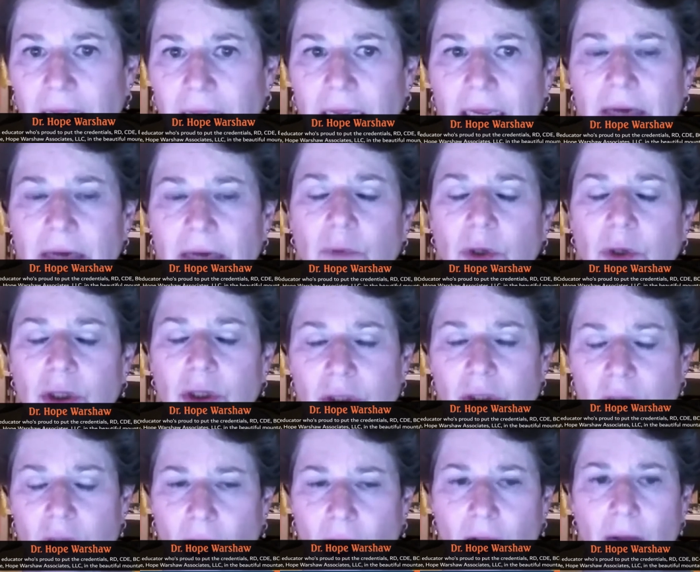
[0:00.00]
and we'll
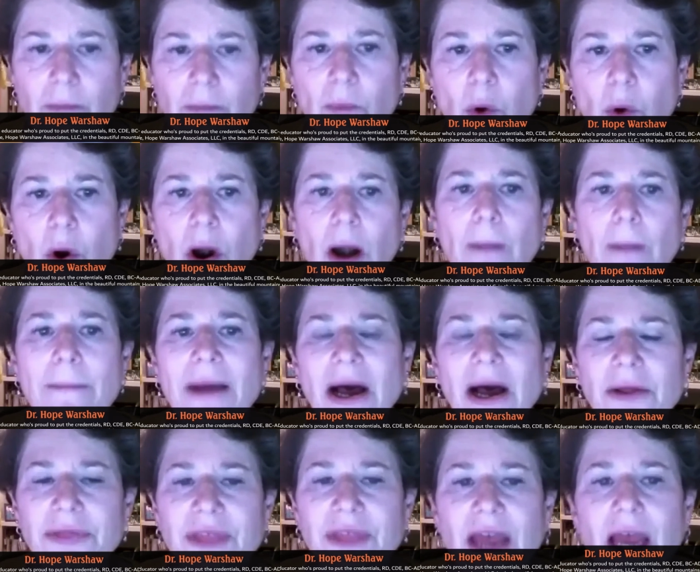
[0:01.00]
talk more about
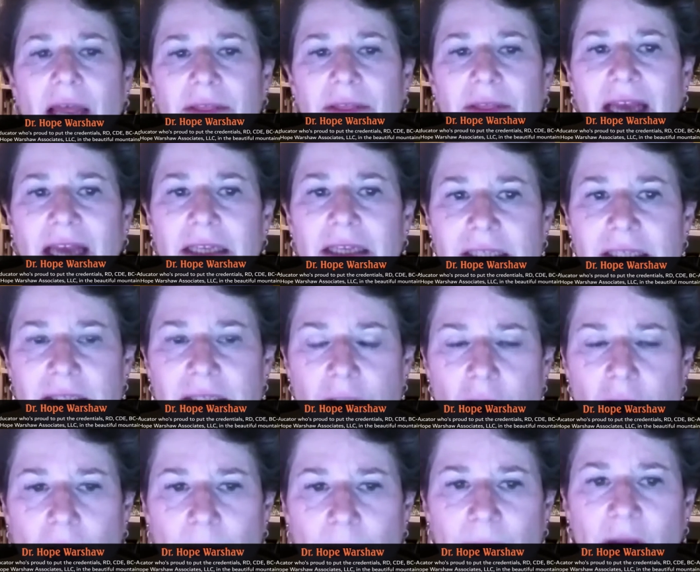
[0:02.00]
that. That's the
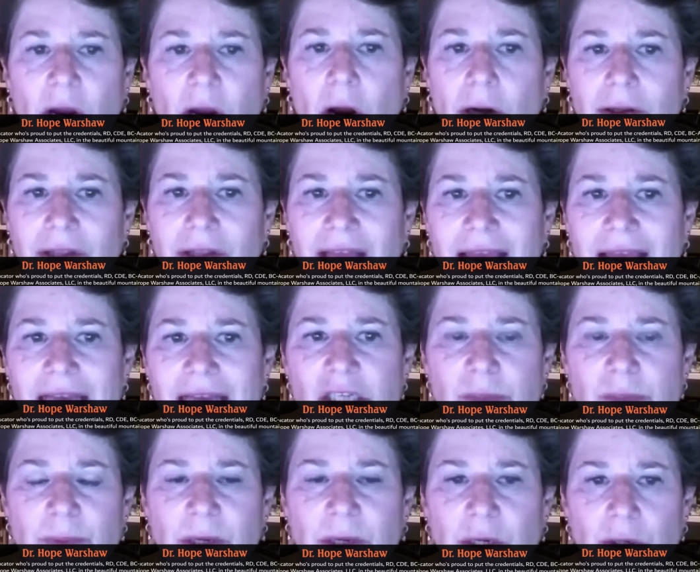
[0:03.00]
topic our last
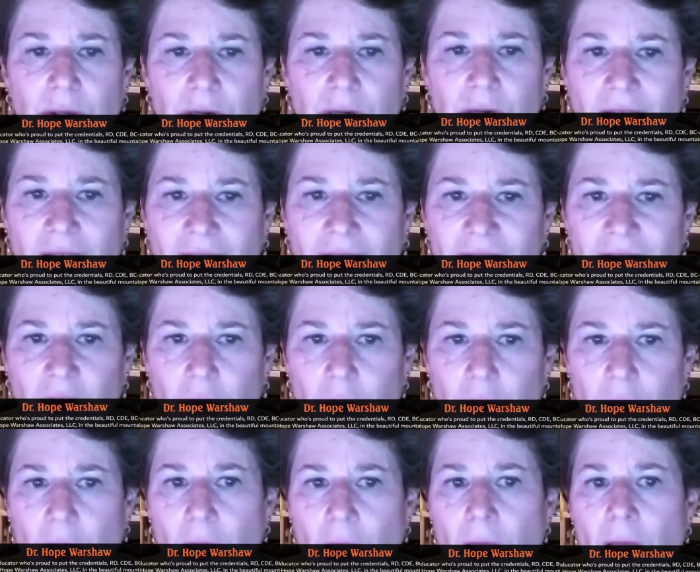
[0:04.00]
speaker covered.
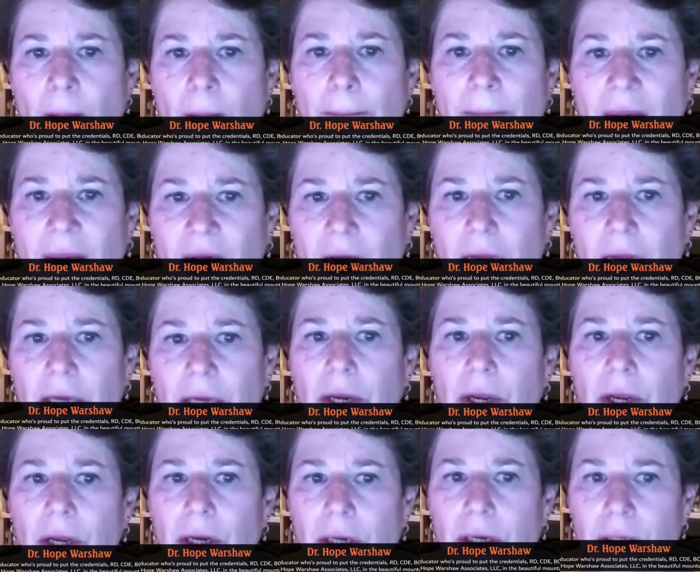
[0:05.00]
But
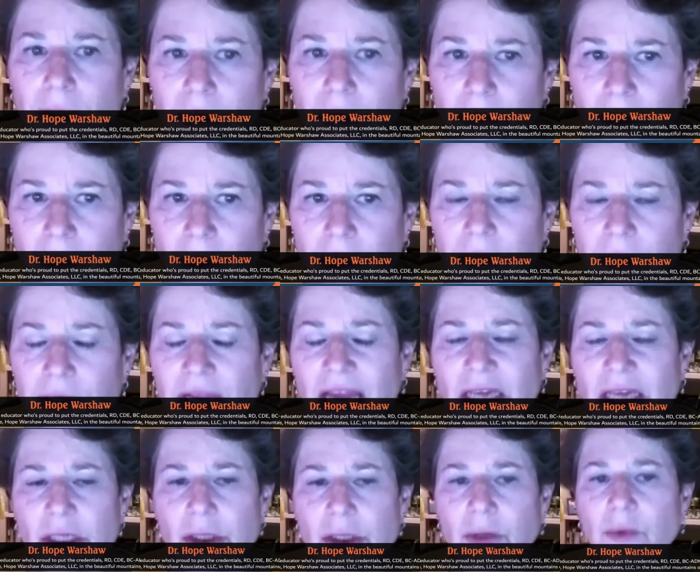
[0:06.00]
the
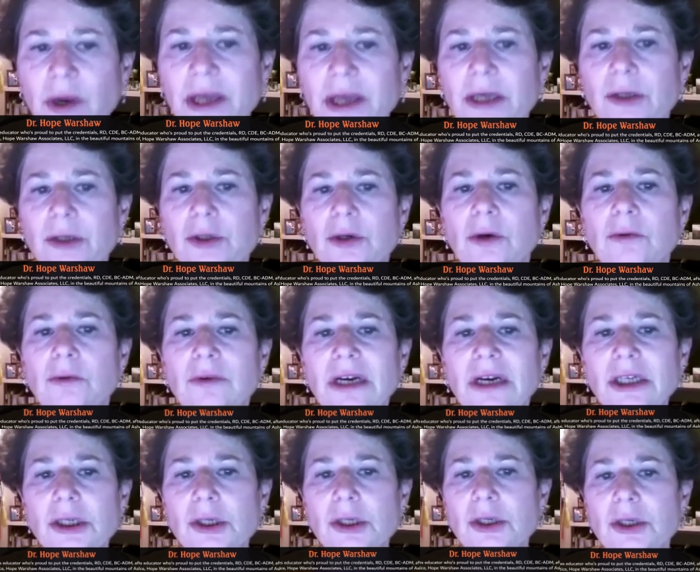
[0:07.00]
National Weight Control
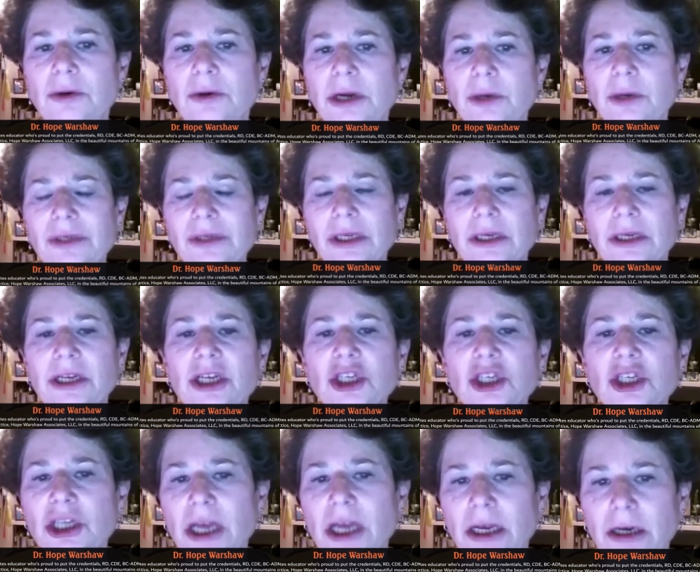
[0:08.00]
Registry was
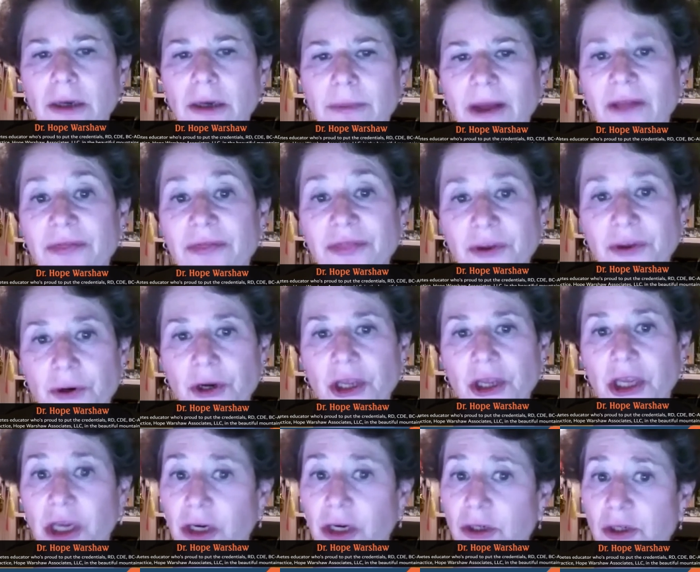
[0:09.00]
initiated about 30
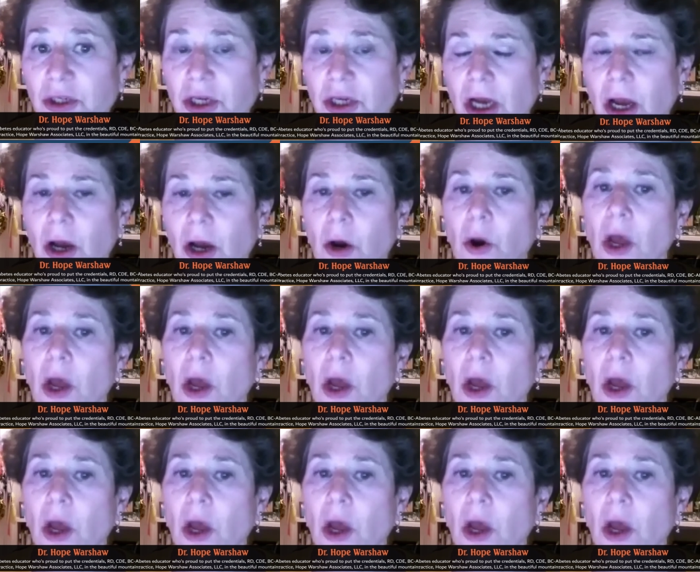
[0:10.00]
years ago,